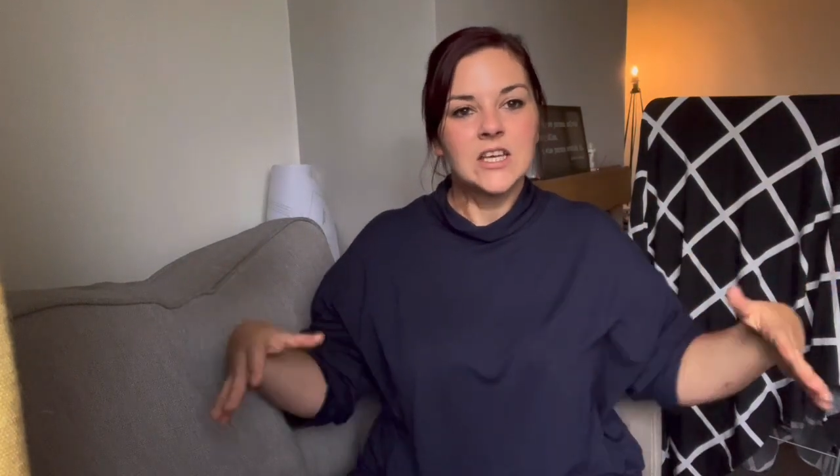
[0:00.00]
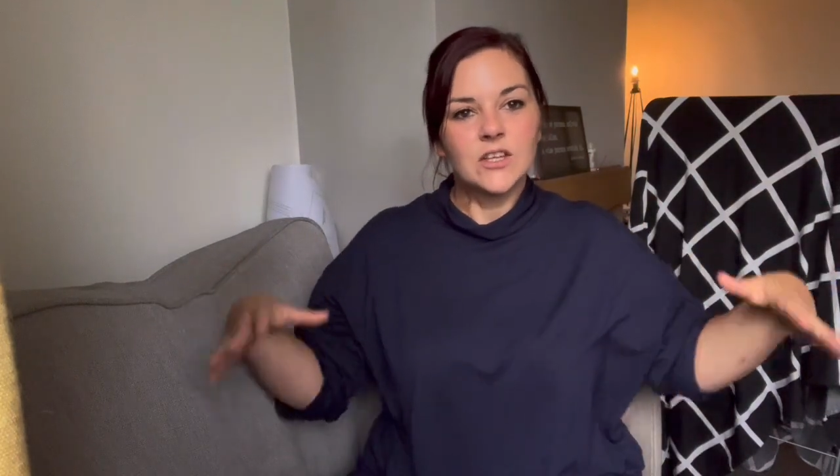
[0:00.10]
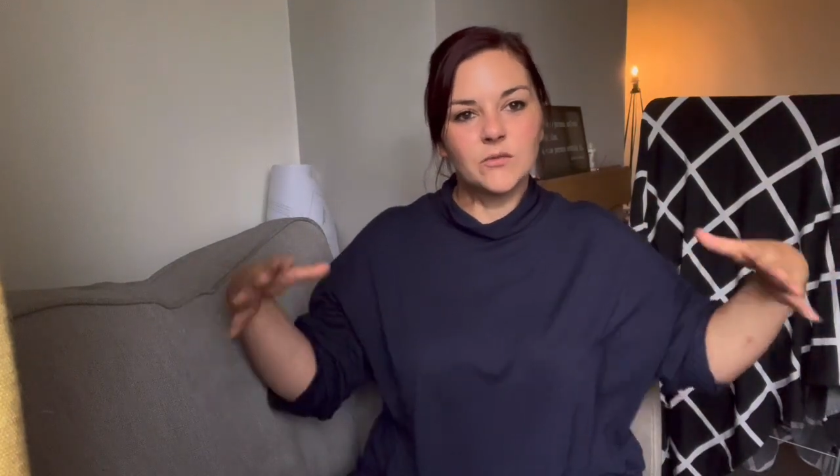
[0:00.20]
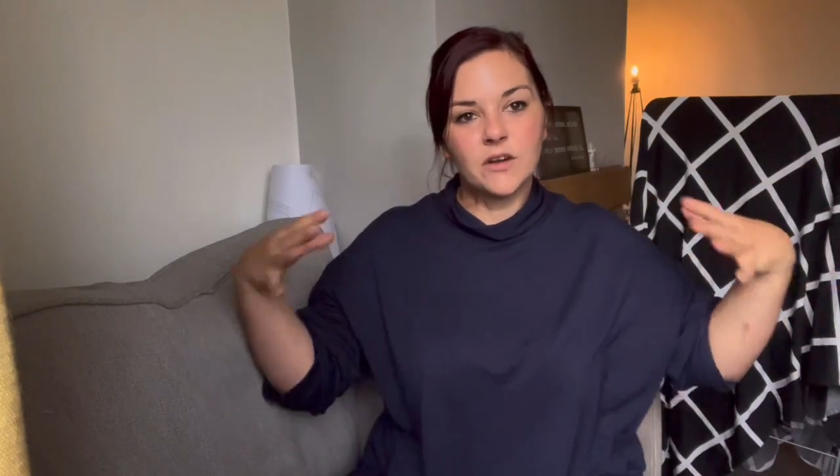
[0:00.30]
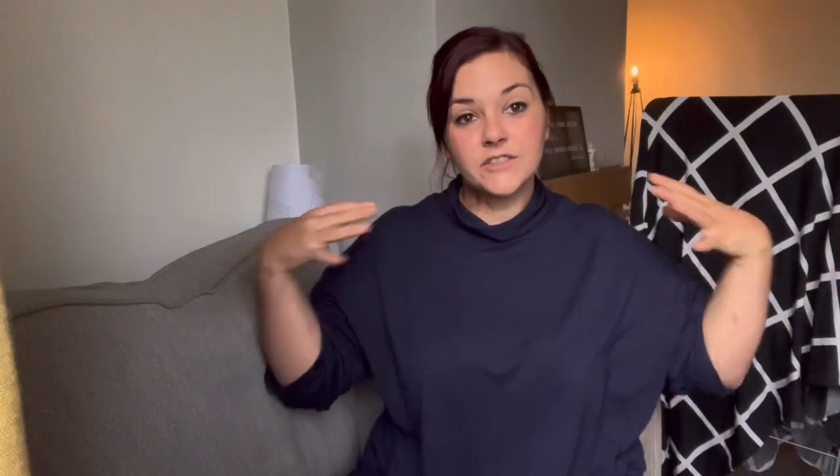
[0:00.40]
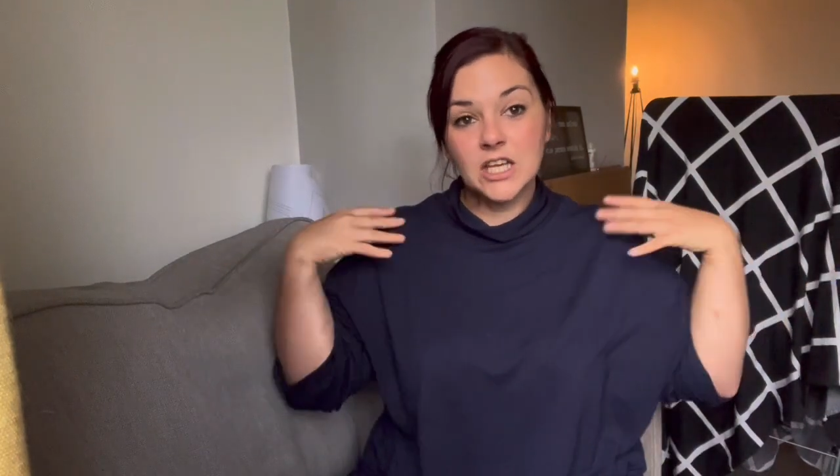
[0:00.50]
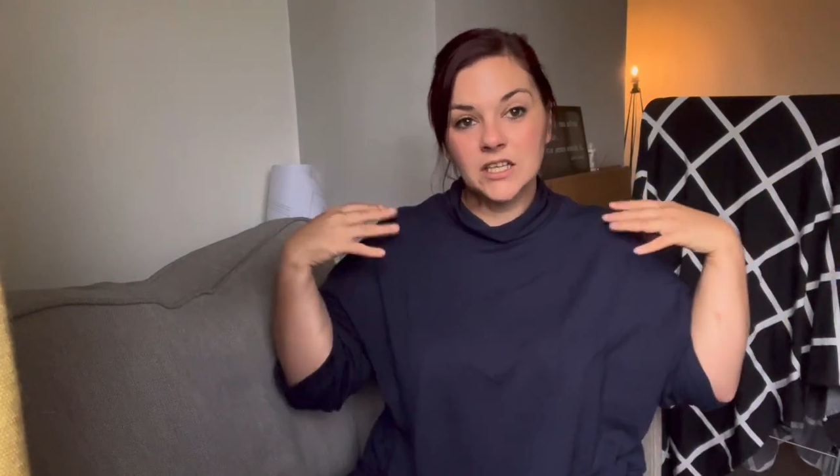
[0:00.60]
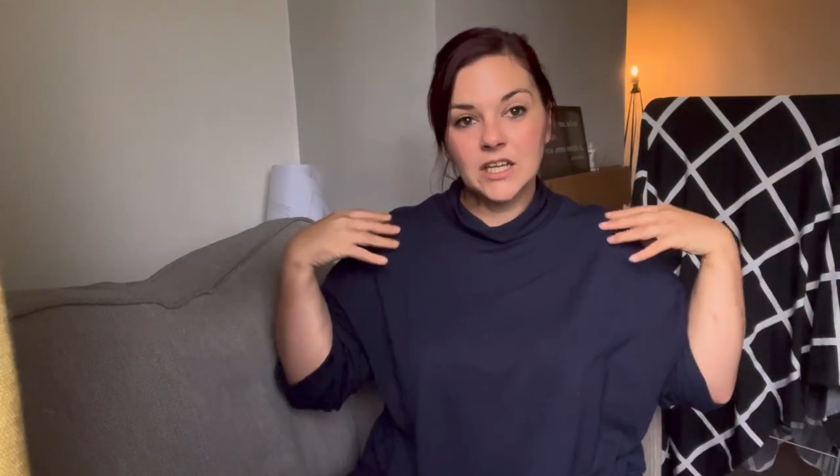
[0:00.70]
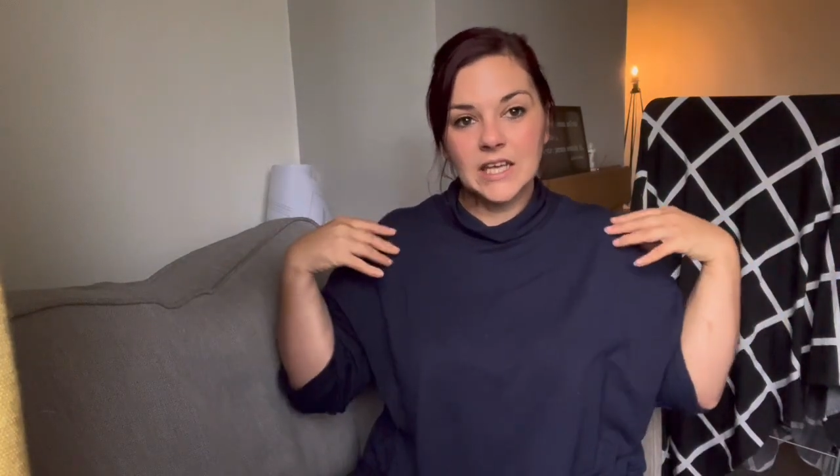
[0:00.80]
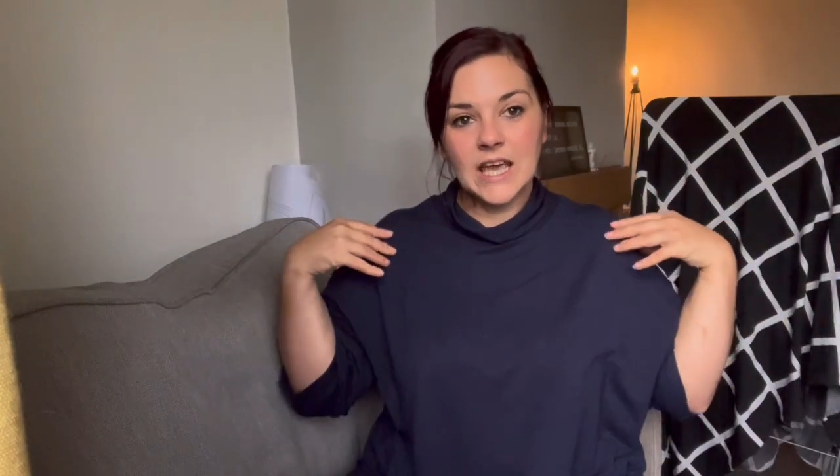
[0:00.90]
So I've
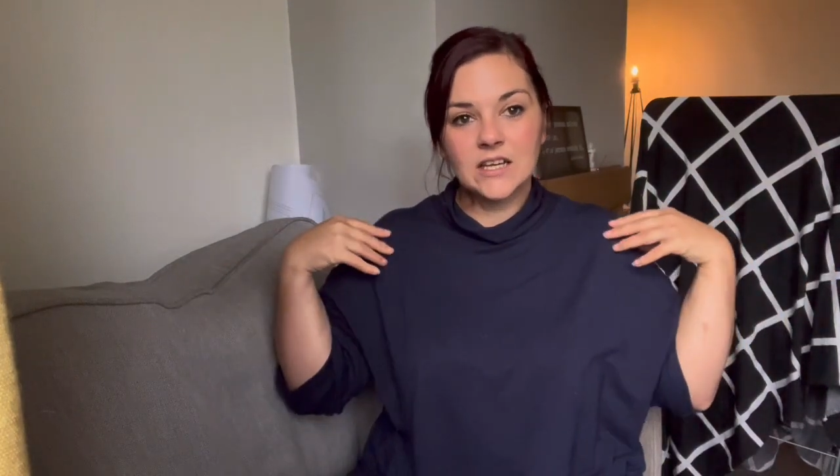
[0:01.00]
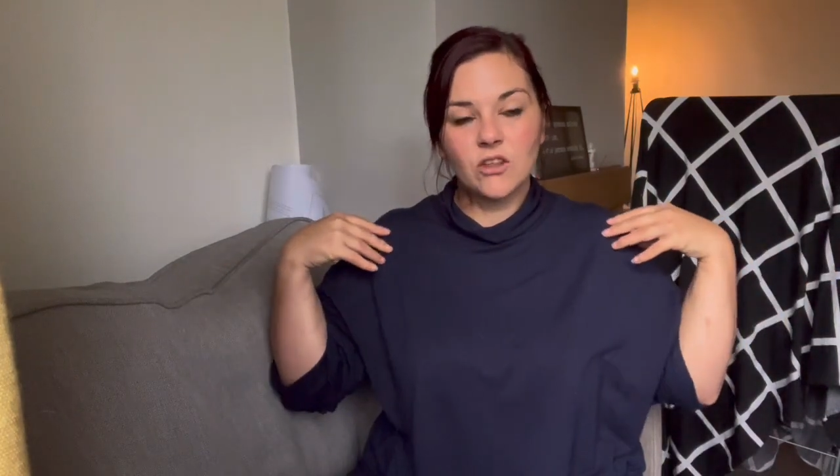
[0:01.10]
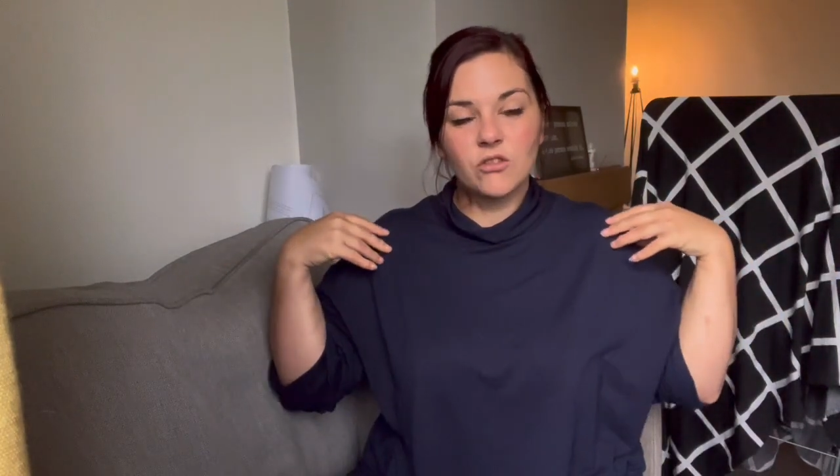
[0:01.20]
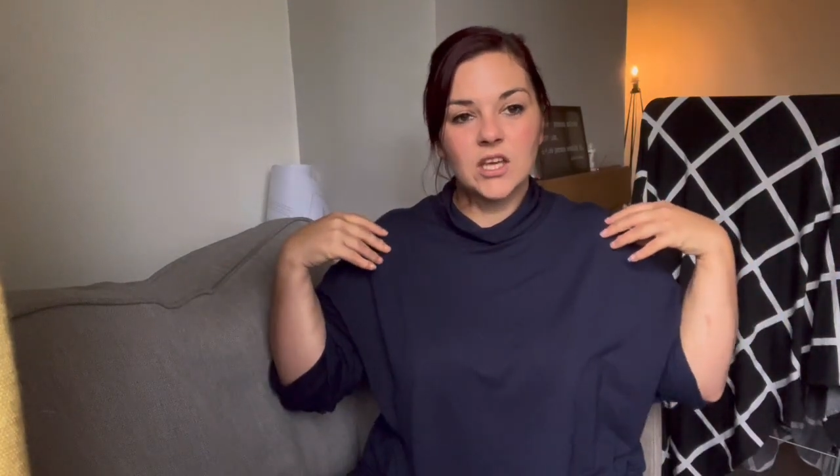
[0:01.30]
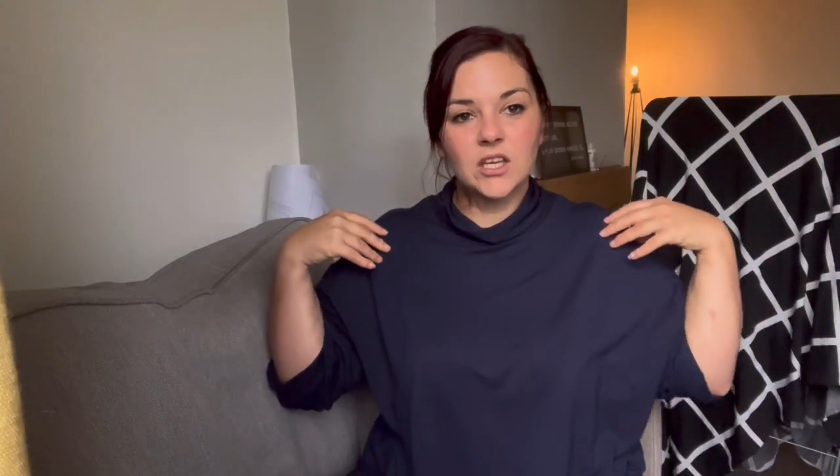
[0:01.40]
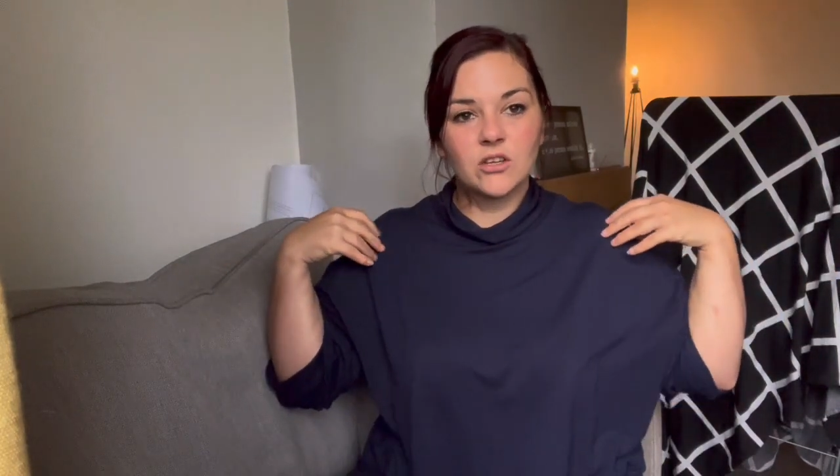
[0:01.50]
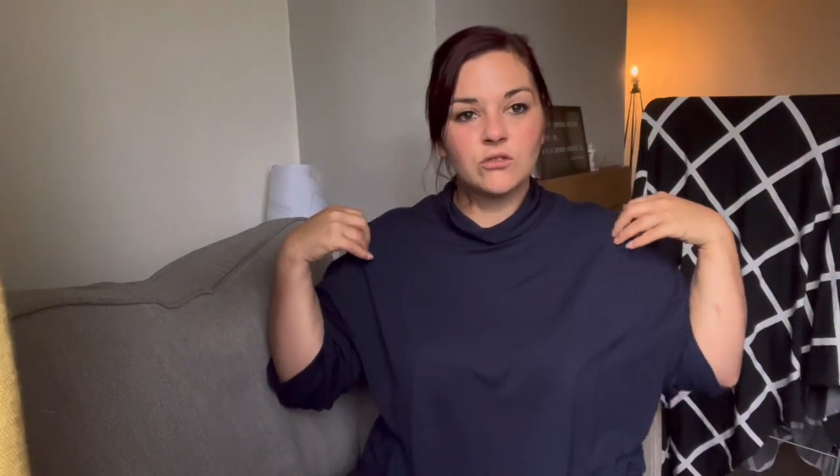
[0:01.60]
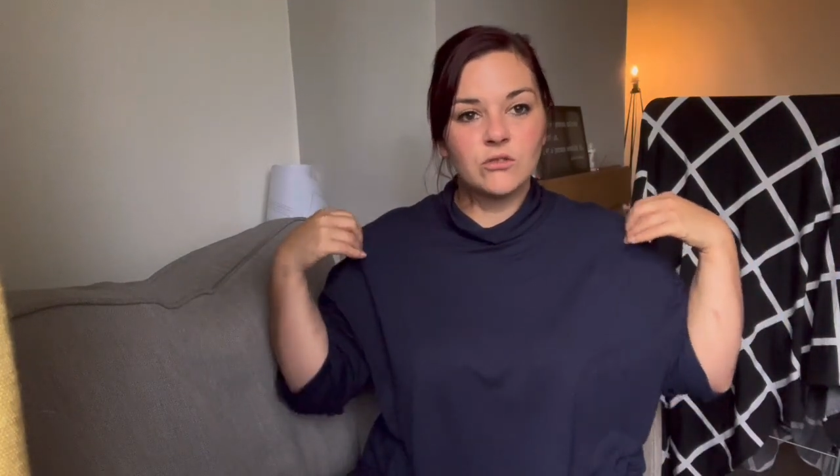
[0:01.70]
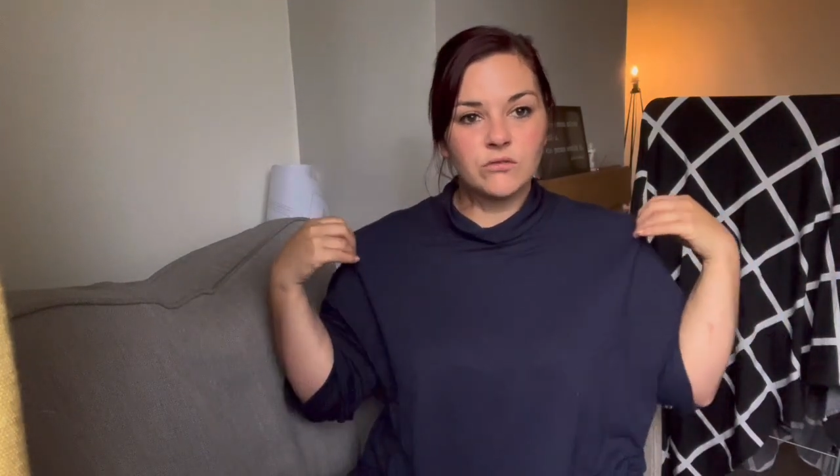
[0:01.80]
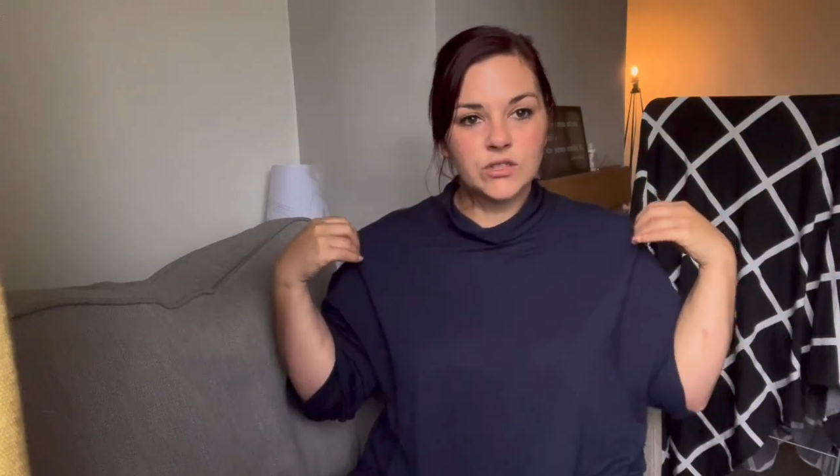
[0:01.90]
done again the
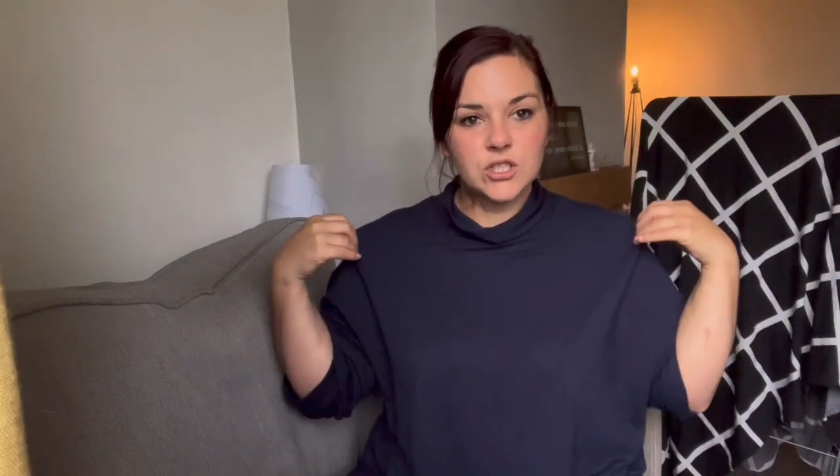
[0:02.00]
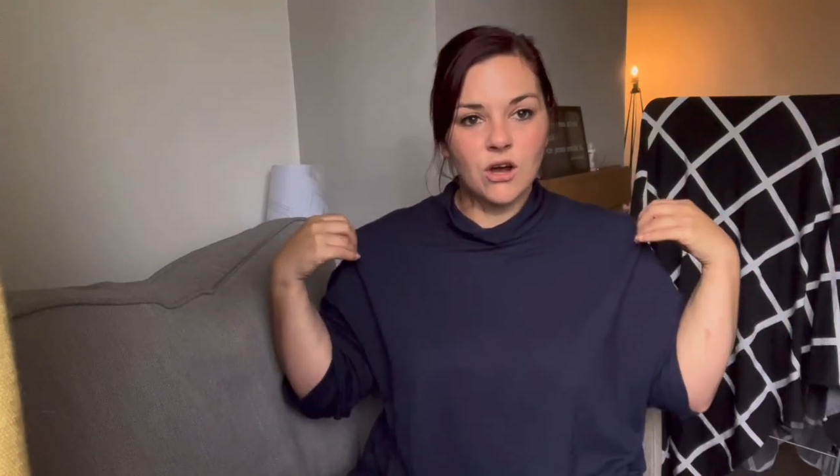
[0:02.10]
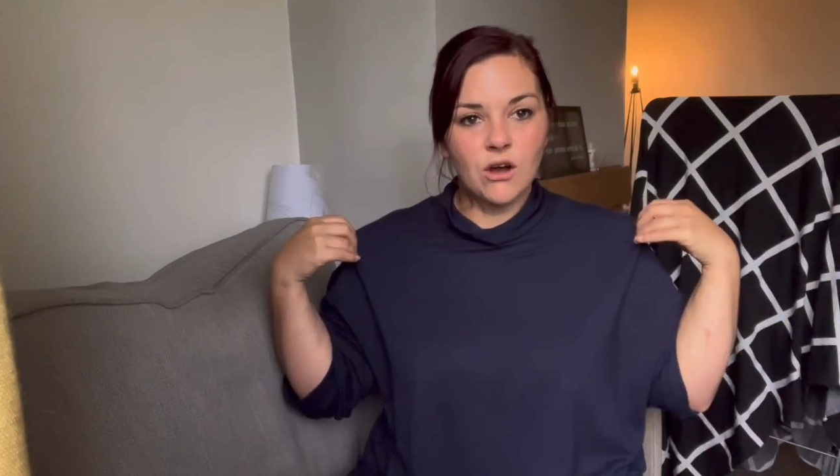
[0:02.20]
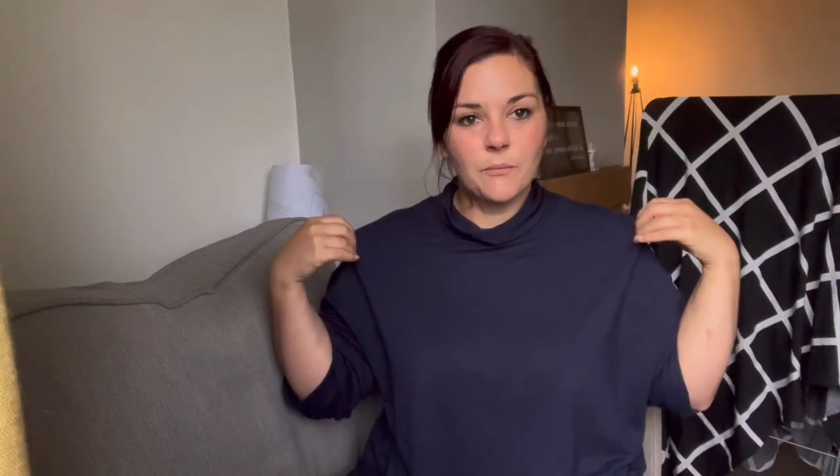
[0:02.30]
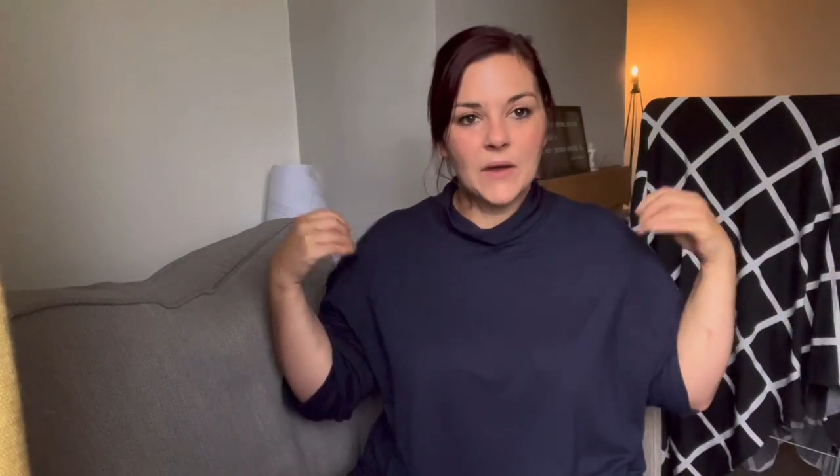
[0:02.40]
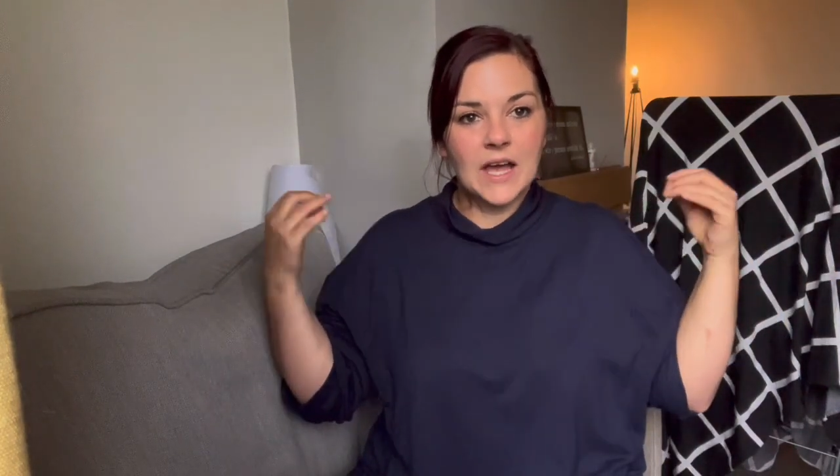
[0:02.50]
Nora top